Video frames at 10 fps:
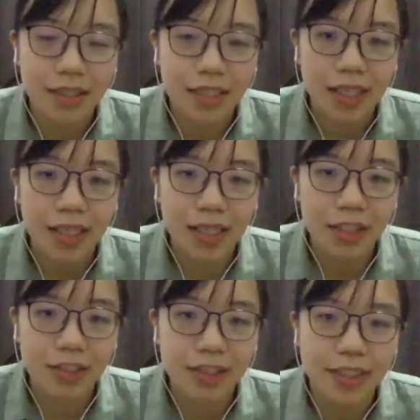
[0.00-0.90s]
It
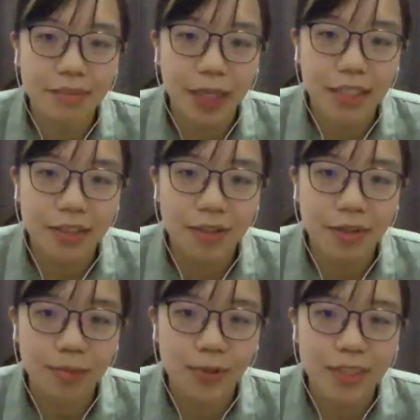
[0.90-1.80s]
largely depends on
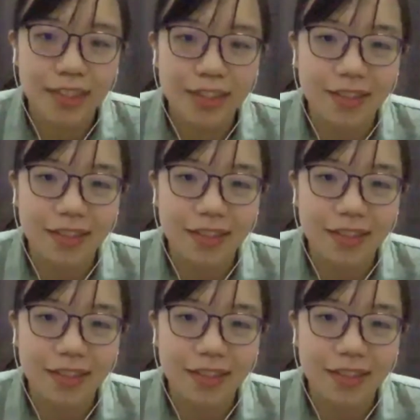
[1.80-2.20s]
processing.